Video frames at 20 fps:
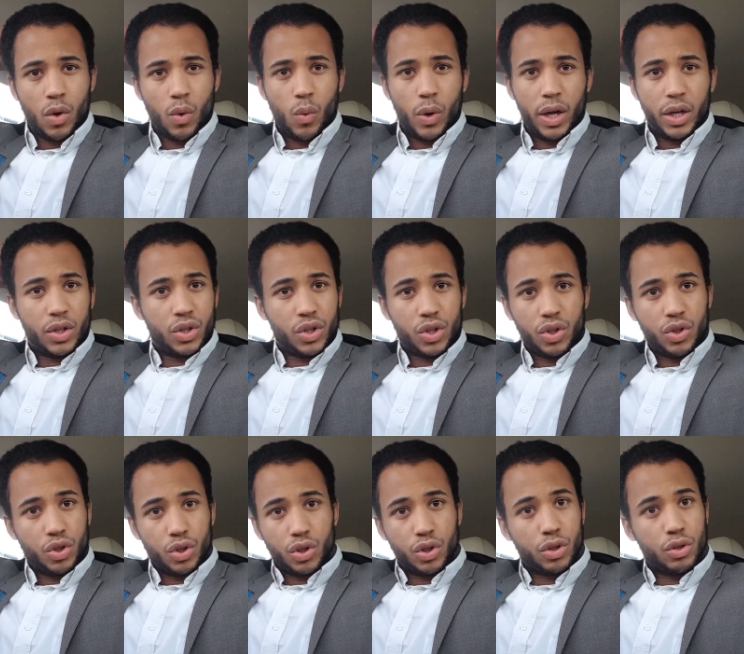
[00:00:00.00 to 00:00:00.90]
which
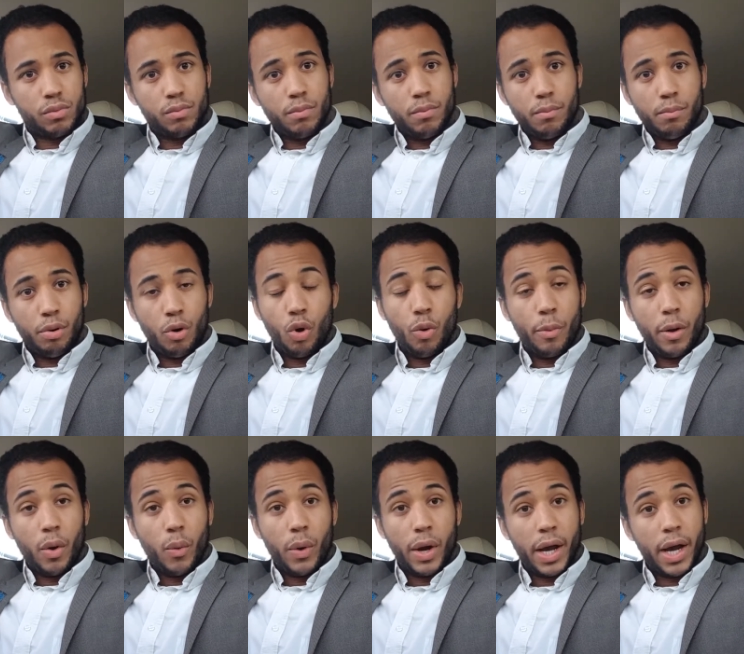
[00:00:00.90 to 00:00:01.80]
just blew
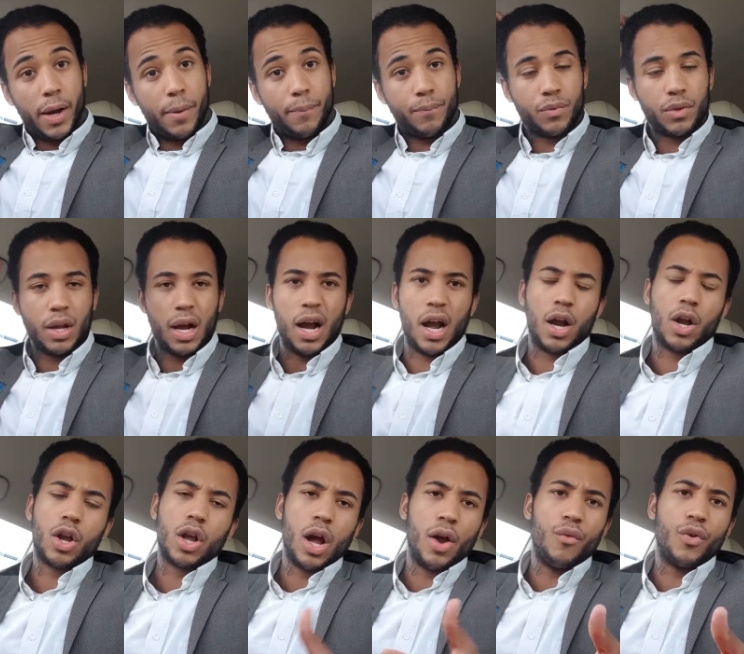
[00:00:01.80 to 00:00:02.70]
me away. I,
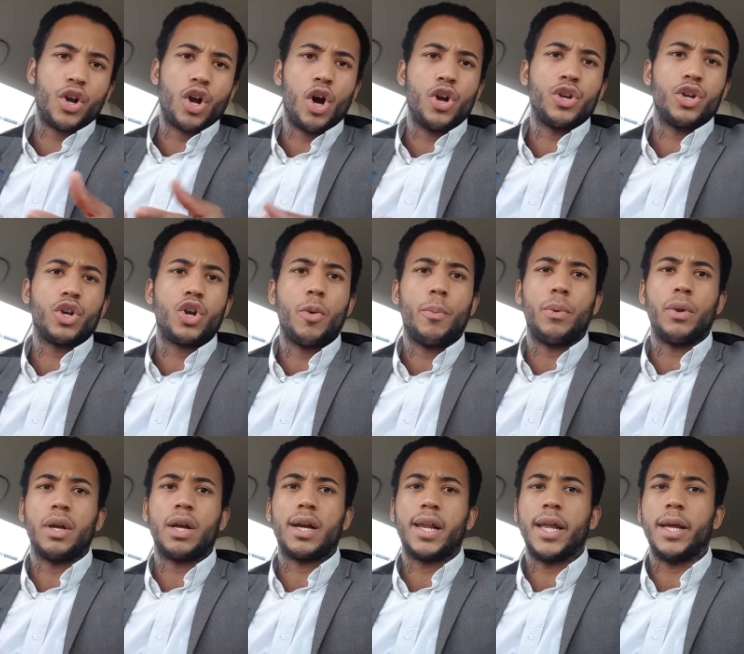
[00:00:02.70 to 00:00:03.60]
I recorded a
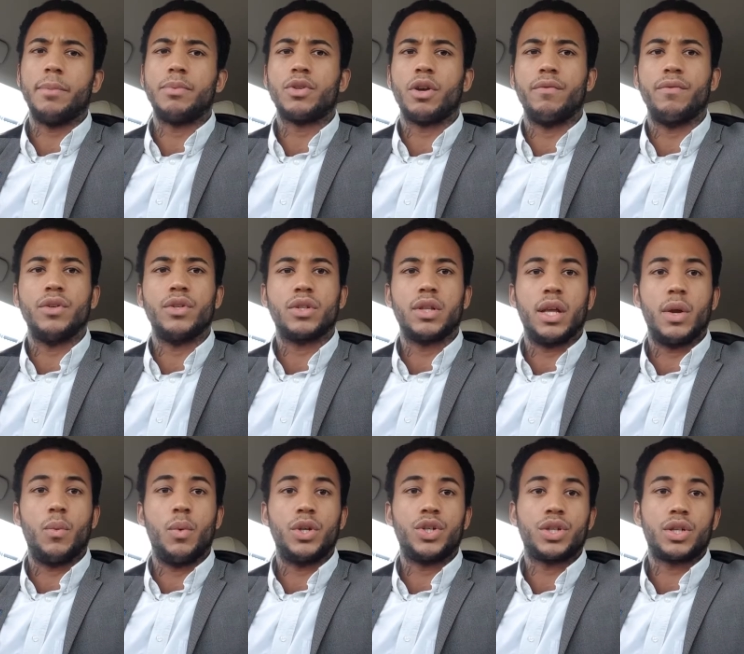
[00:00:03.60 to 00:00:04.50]
couple of clips,
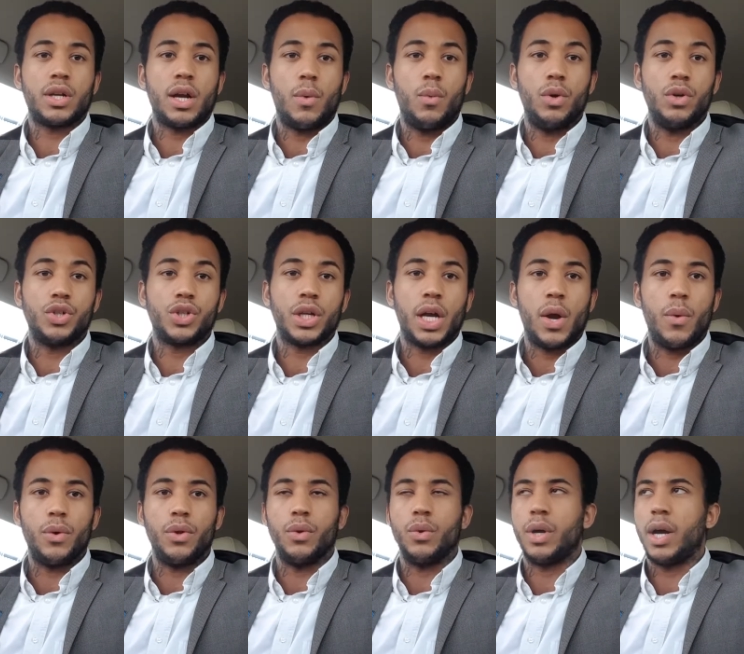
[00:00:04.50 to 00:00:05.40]
obviously, which I will
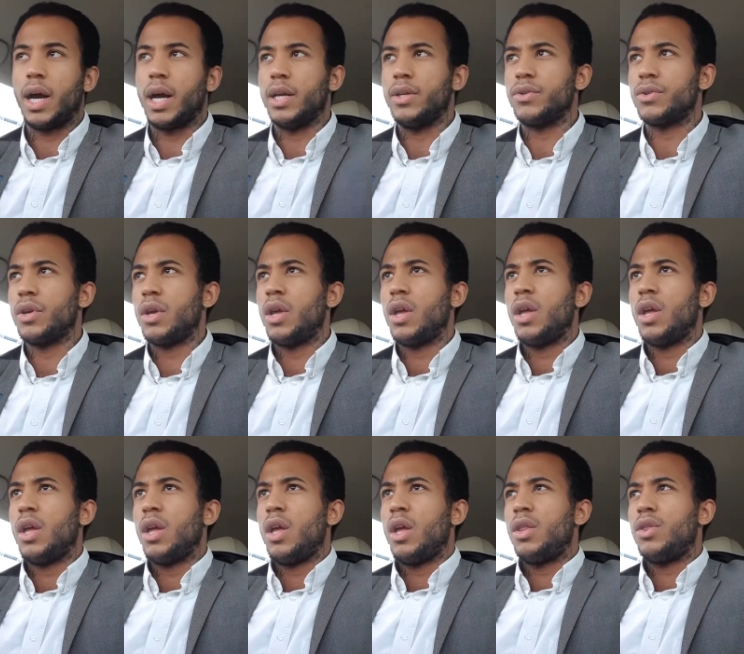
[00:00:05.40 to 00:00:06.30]
share with you guys.
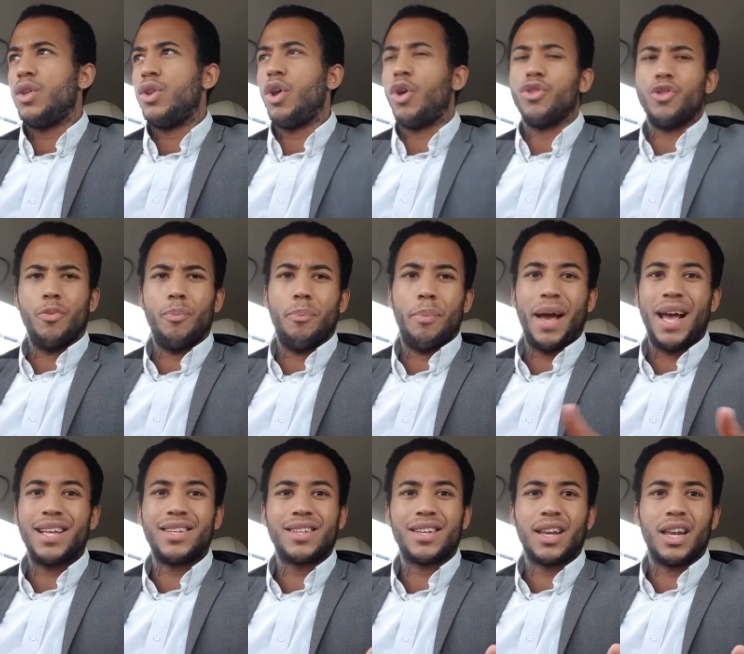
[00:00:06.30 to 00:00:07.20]
They're not the
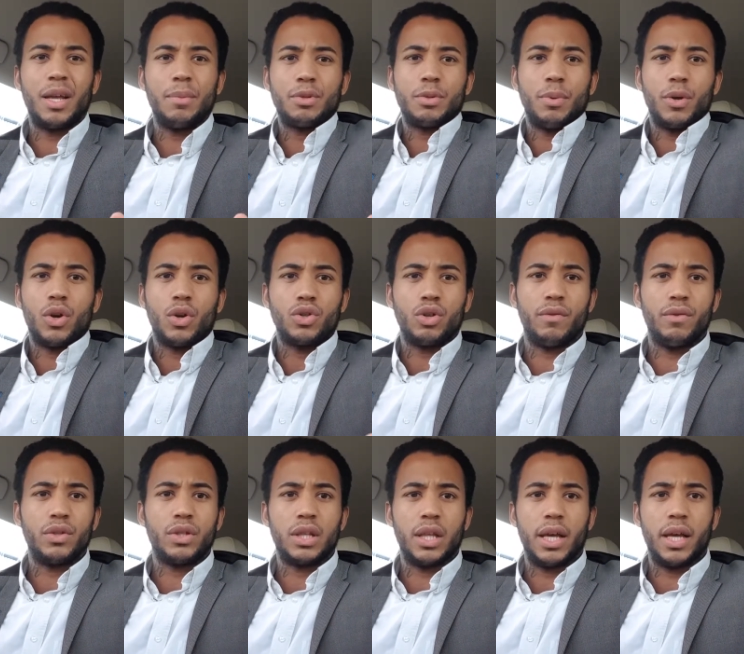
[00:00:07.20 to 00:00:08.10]
best clips because
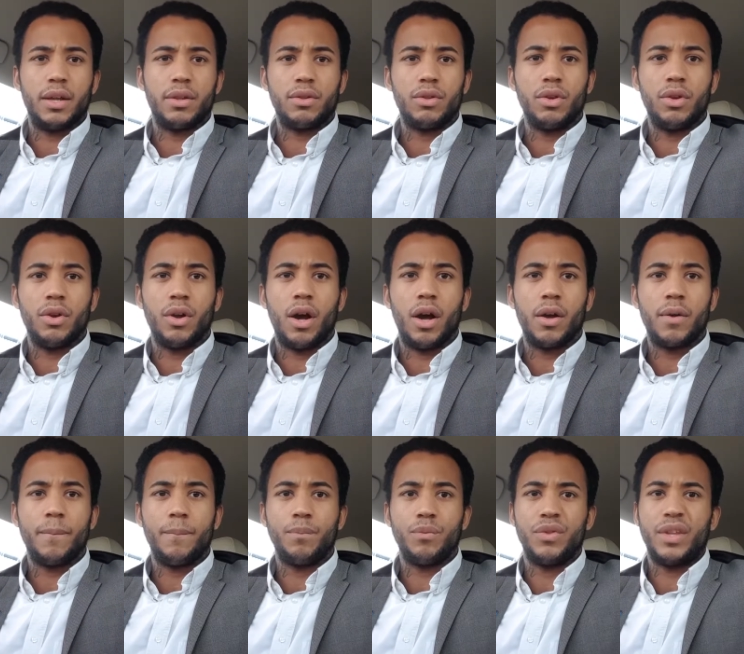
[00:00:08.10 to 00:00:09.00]
obviously, you know,
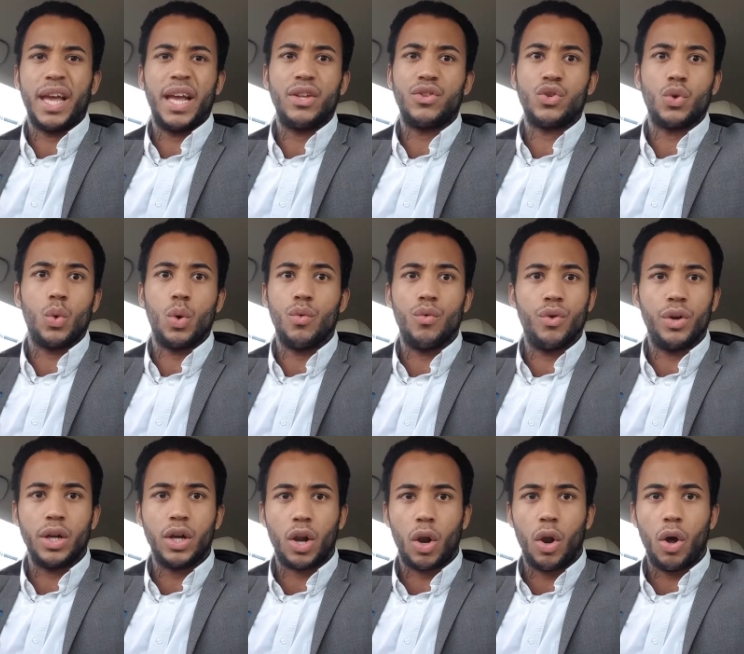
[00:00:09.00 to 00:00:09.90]
day two of
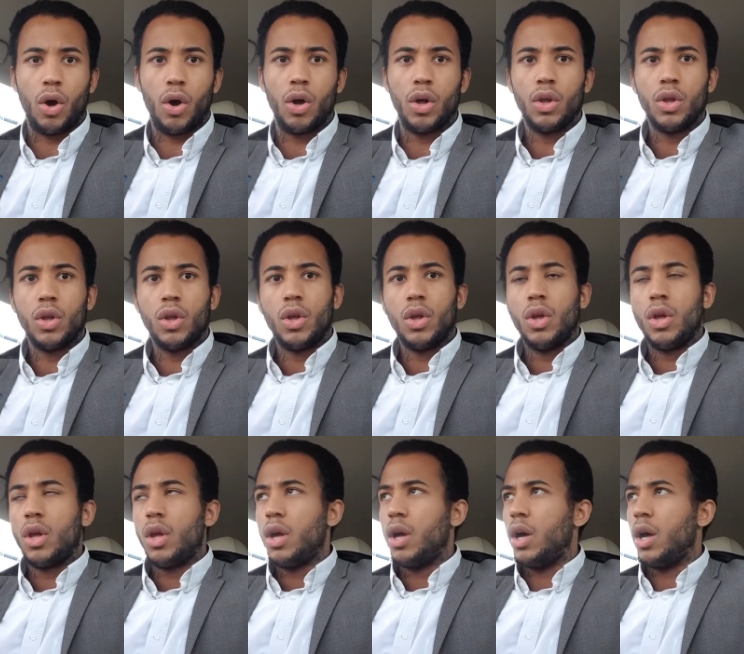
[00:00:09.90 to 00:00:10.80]
running claw.
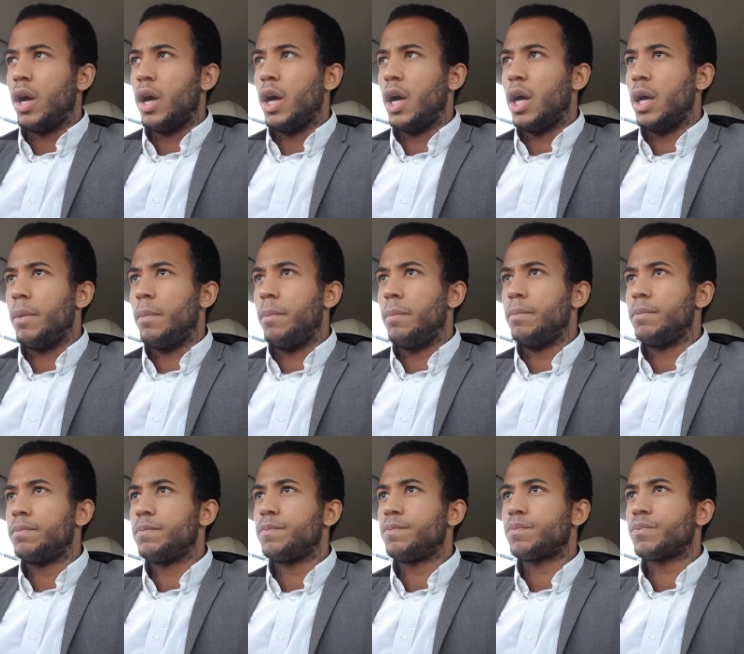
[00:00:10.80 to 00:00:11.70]
Um,
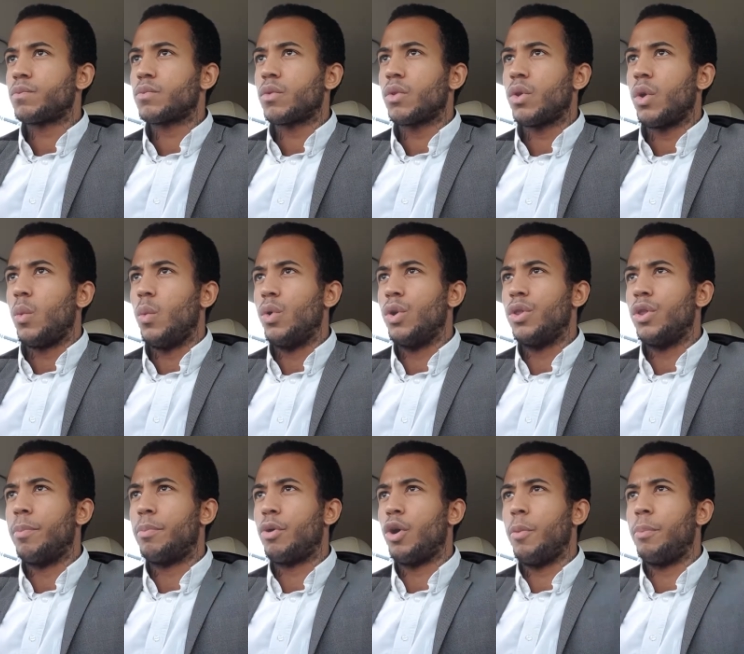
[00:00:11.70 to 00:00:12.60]
one of
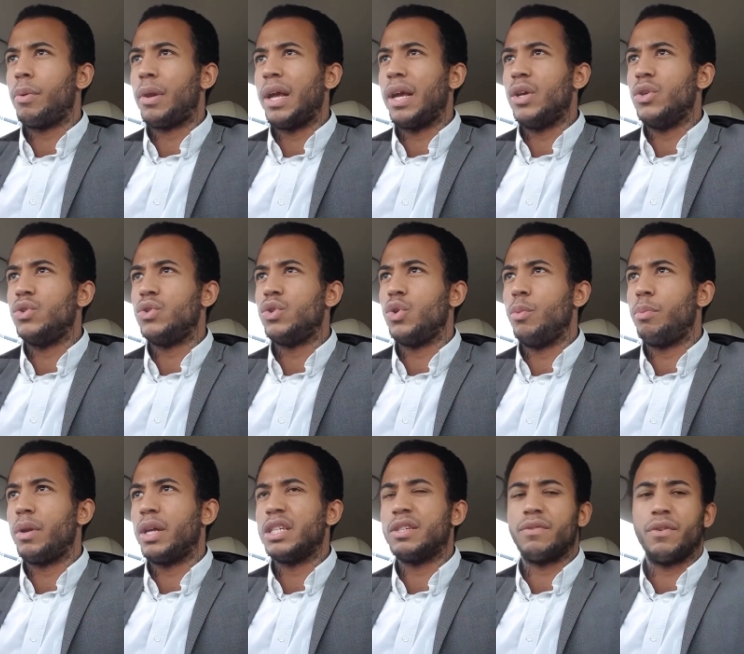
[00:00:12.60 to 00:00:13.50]
the pro players who
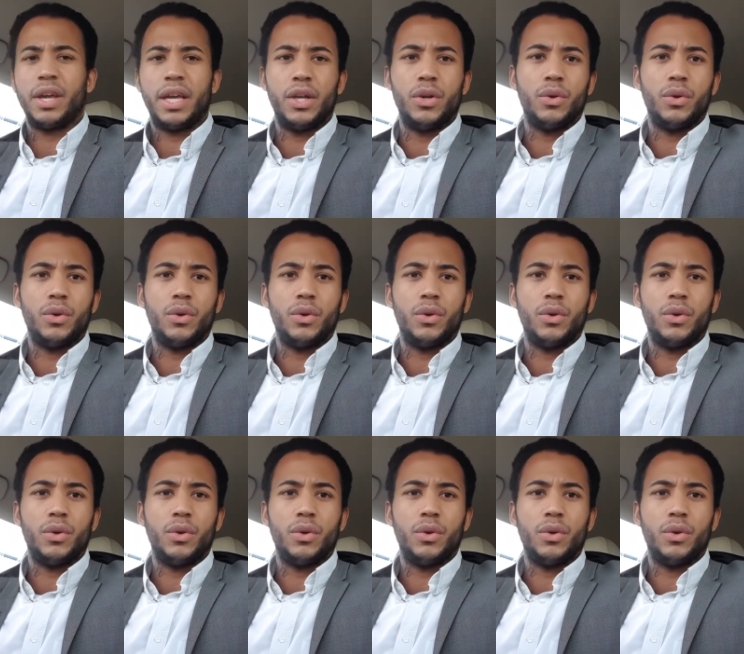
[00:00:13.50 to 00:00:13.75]
plays for E